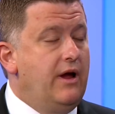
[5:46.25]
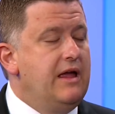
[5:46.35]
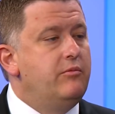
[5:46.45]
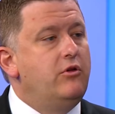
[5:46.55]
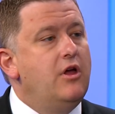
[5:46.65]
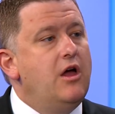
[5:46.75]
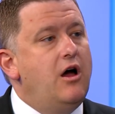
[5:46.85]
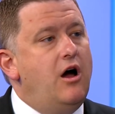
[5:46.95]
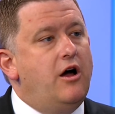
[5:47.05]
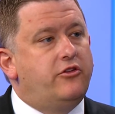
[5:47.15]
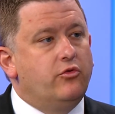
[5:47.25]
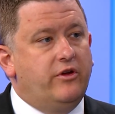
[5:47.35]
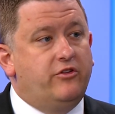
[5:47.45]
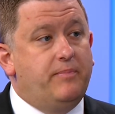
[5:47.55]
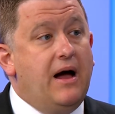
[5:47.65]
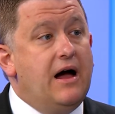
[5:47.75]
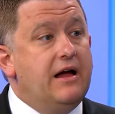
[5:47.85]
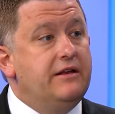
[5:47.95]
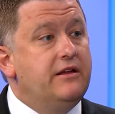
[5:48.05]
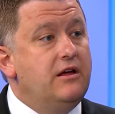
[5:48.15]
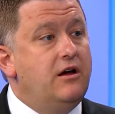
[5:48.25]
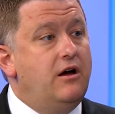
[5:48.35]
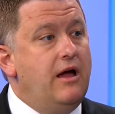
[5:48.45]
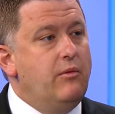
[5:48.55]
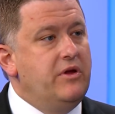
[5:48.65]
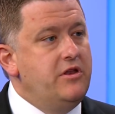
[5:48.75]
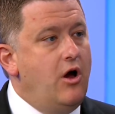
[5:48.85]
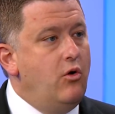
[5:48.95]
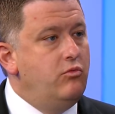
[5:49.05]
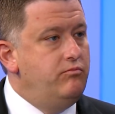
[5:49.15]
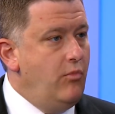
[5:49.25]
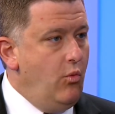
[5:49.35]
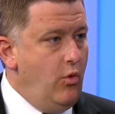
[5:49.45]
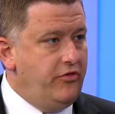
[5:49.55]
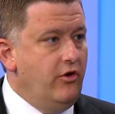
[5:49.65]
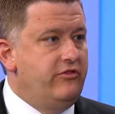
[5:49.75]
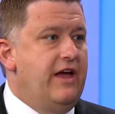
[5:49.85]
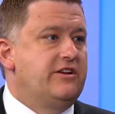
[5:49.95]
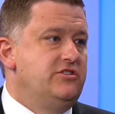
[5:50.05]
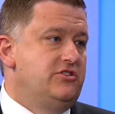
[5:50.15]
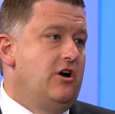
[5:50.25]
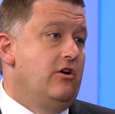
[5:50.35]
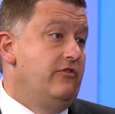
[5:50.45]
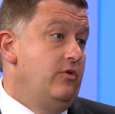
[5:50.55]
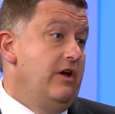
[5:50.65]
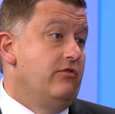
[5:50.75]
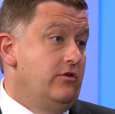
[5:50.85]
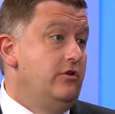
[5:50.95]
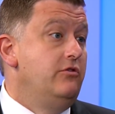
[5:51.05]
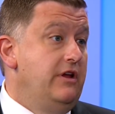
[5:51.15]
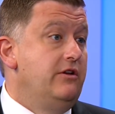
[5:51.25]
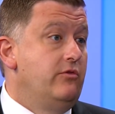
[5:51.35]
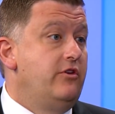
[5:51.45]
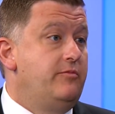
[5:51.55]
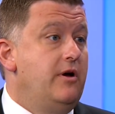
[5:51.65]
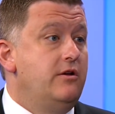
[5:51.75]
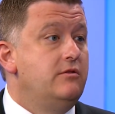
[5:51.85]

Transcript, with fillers: able uh, to respond uh, and we know what those actions are if we ever do need to respond.